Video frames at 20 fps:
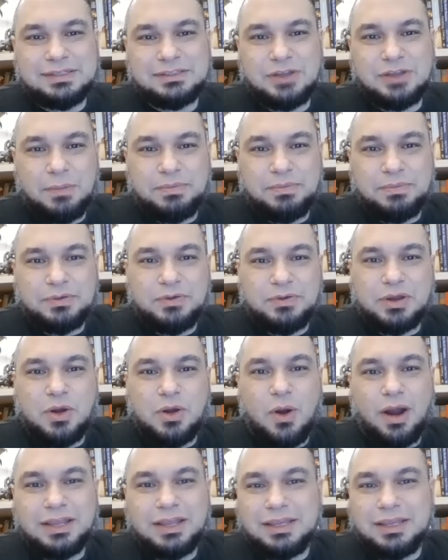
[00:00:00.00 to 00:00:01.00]
stop
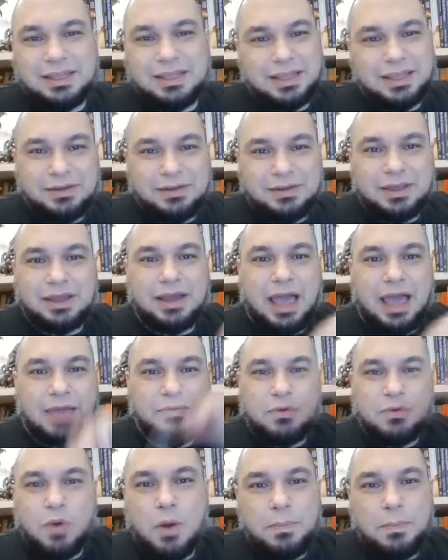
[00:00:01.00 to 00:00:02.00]
recording, I
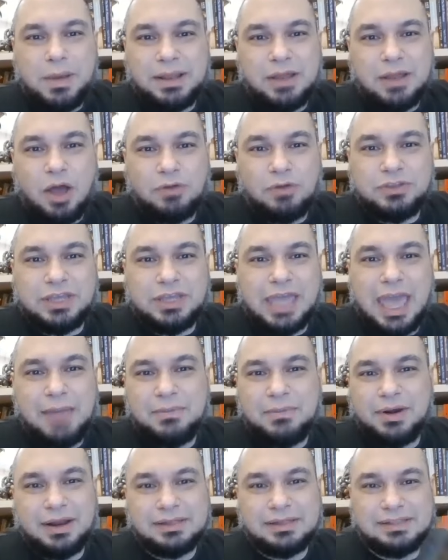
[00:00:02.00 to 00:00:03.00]
will open all the
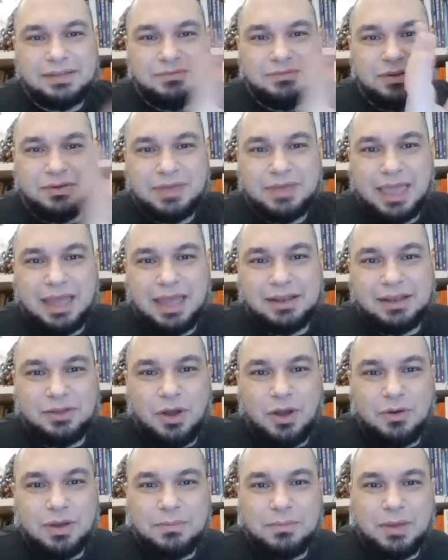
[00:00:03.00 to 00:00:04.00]
cameras and we can
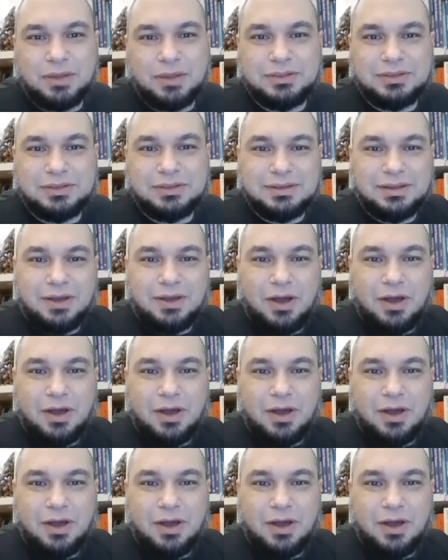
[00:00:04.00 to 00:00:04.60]
talk about other